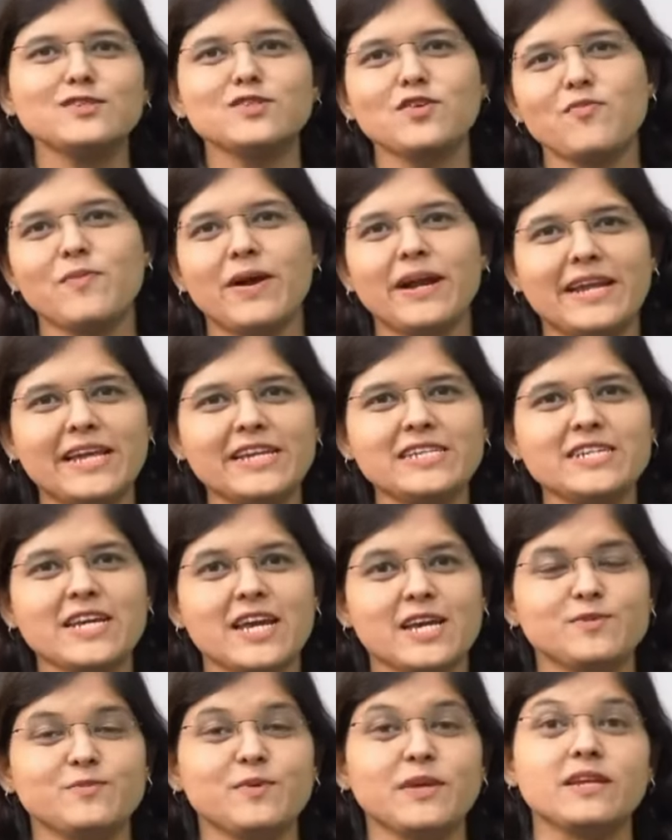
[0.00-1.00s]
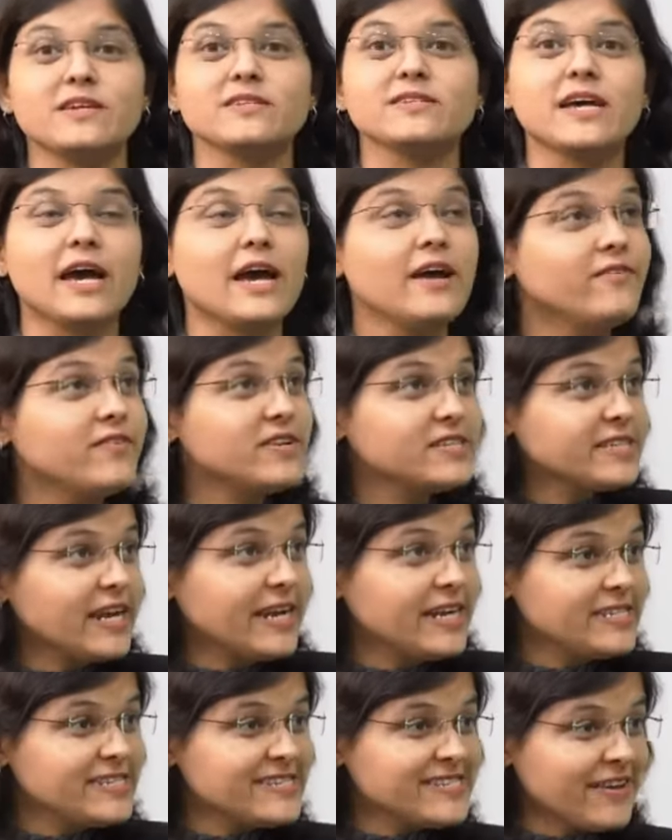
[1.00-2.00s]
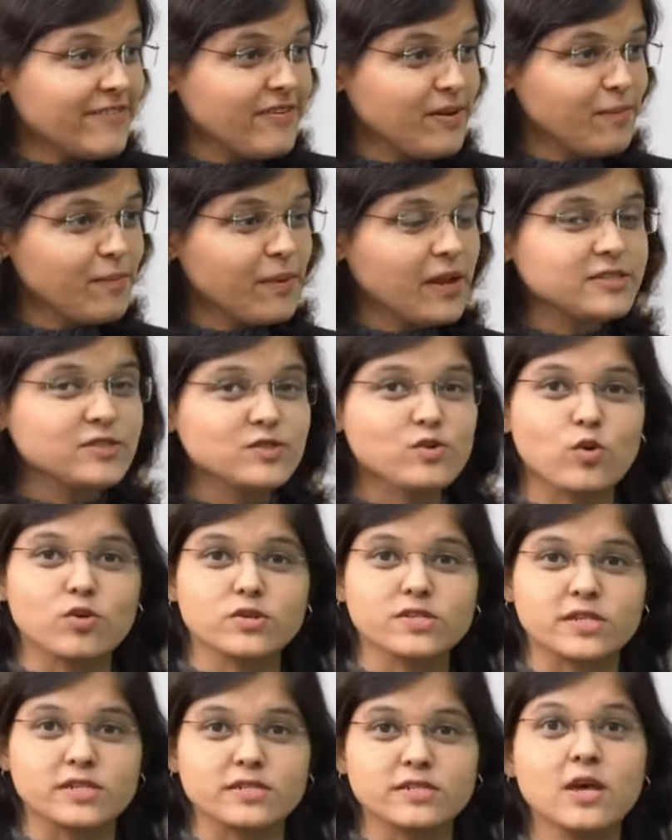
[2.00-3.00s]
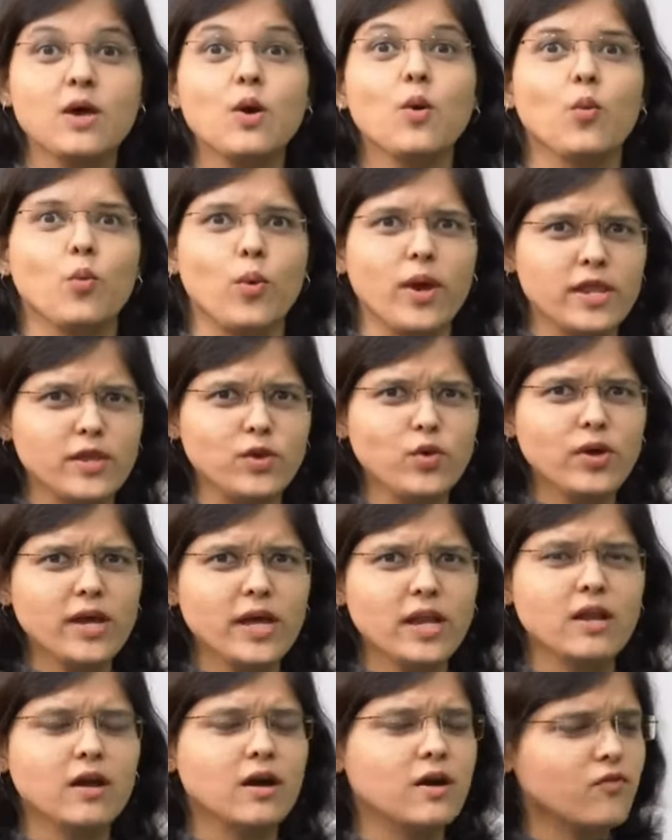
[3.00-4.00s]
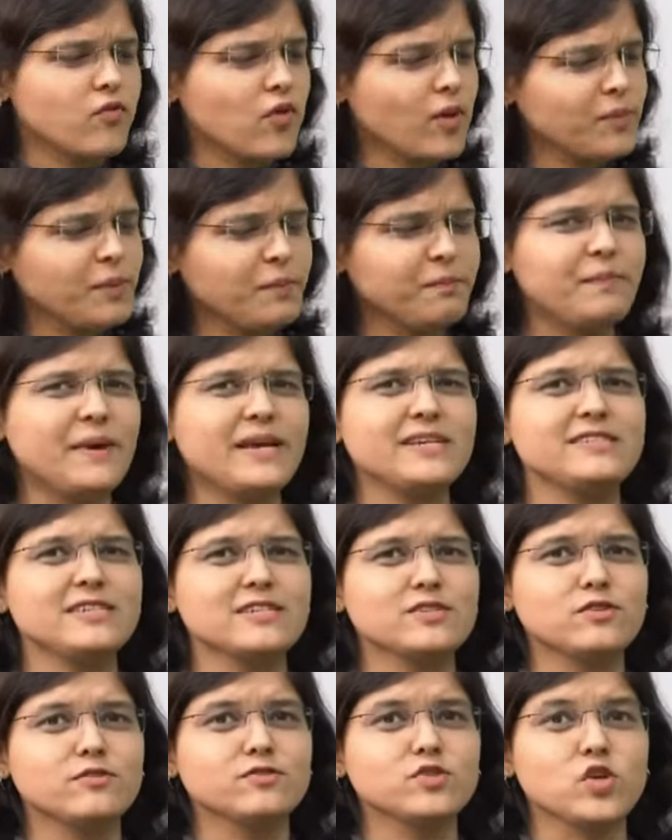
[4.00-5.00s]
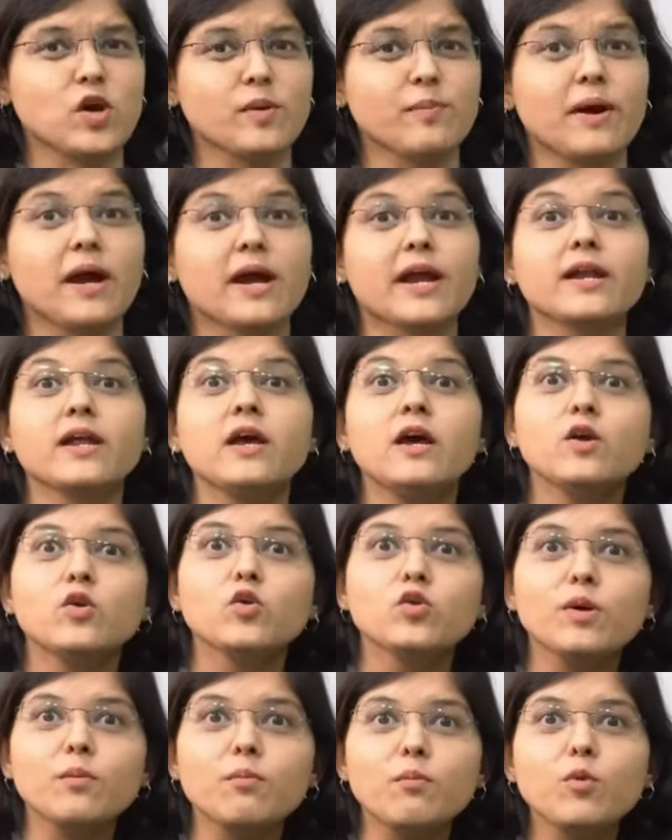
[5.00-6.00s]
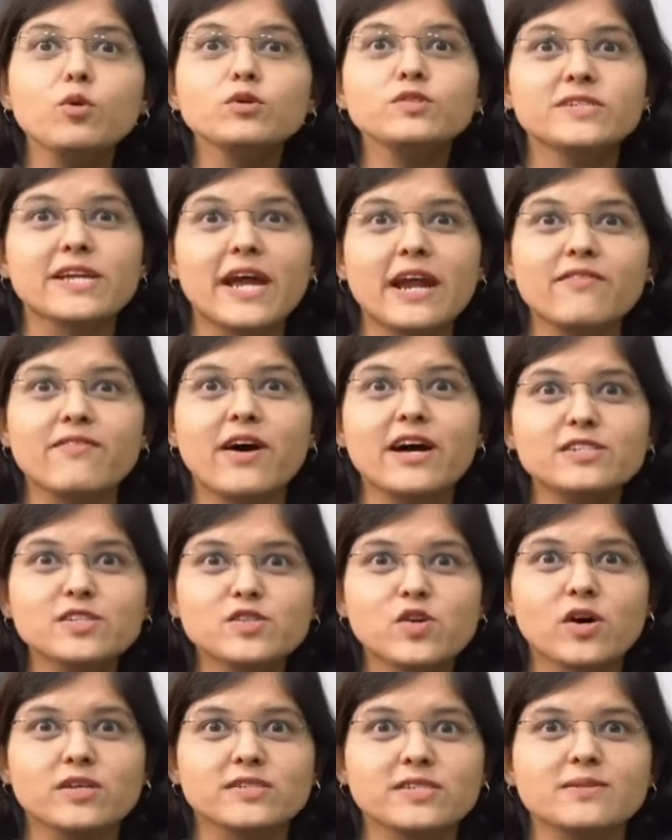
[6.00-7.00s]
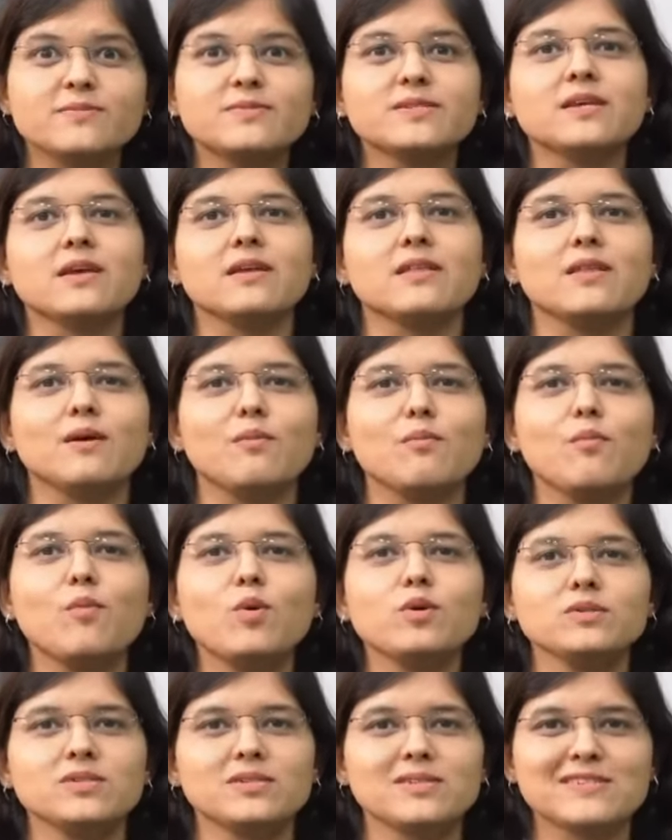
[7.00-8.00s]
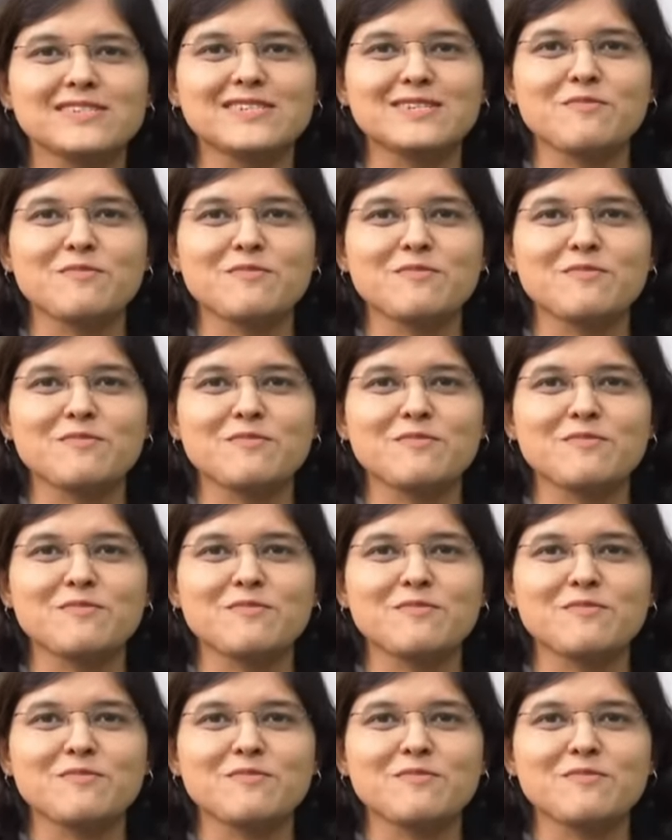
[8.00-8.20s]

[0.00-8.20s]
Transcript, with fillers: years of my teaching experience, I have designed 7+ courses where you can learn from the basics of stock market to the most advanced concepts in the most